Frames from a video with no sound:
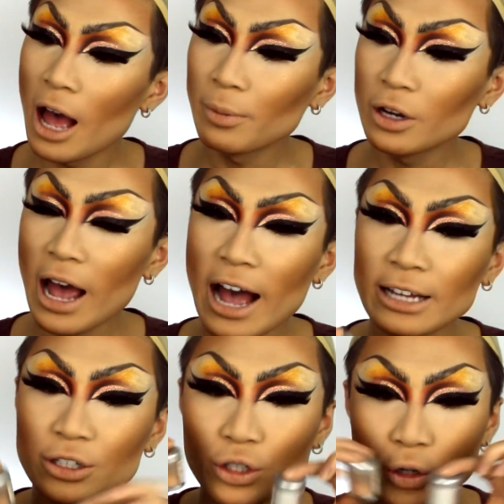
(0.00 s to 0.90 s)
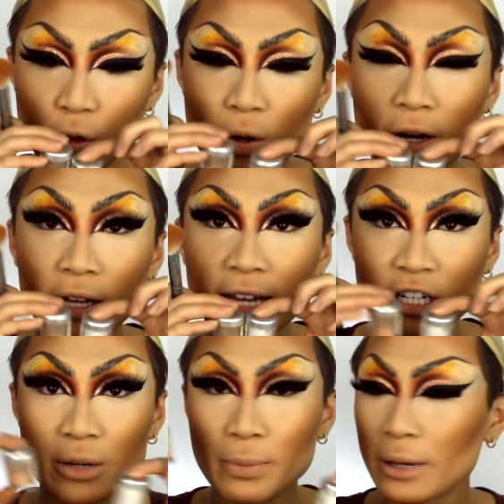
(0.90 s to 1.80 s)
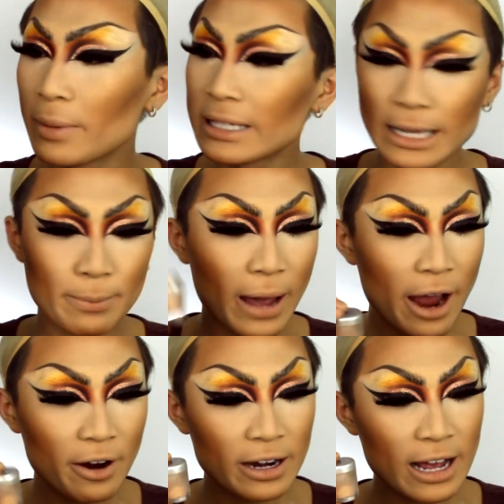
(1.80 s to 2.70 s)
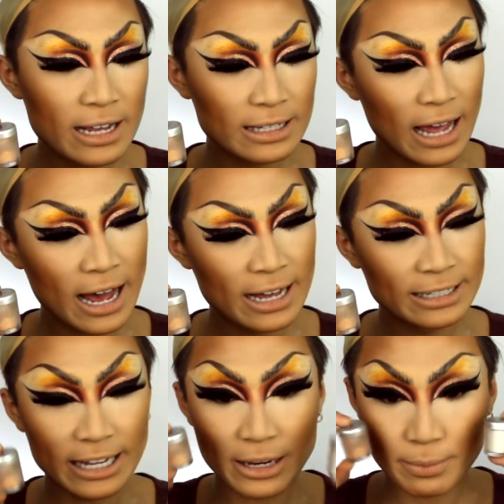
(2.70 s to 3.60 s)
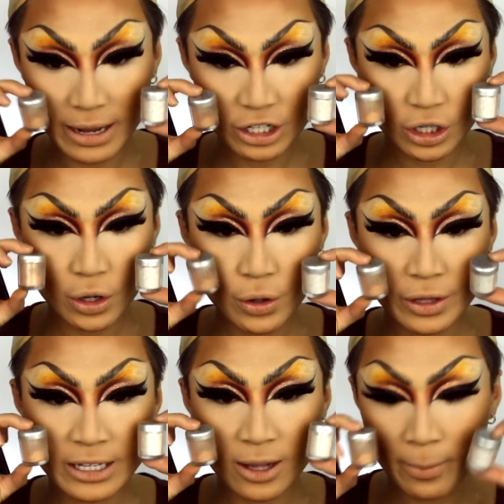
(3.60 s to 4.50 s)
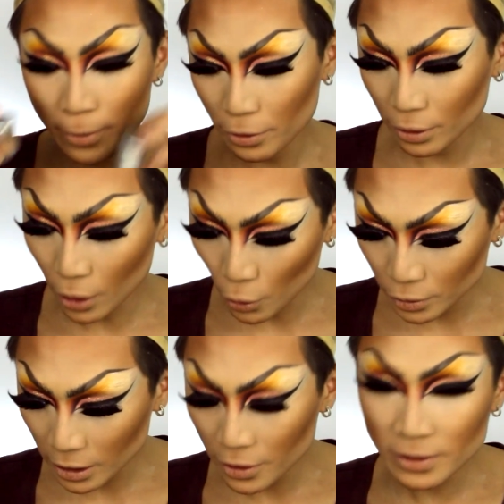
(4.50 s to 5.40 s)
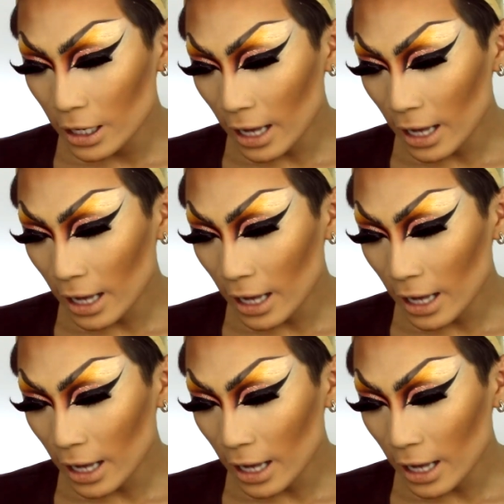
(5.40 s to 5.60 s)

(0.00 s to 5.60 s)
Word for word: I'm gonna add two collection pigments in Paradise and in Magical. These are both gold tones.